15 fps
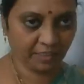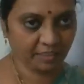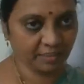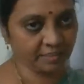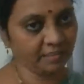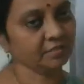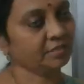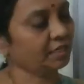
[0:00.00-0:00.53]
In
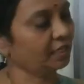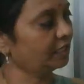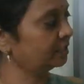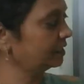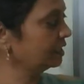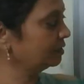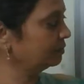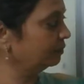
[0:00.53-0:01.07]
such
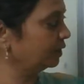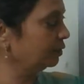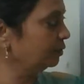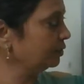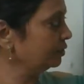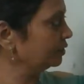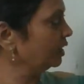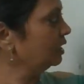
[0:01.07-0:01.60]
cases we
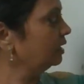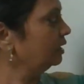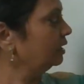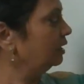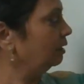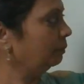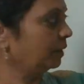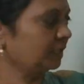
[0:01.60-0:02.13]
use
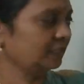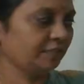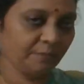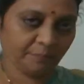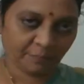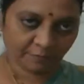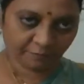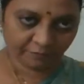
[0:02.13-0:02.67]

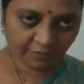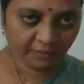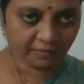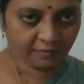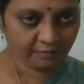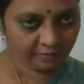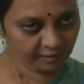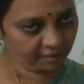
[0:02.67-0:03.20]
present perfect
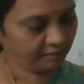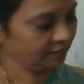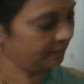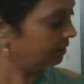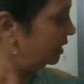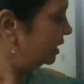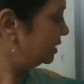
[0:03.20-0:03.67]
tense.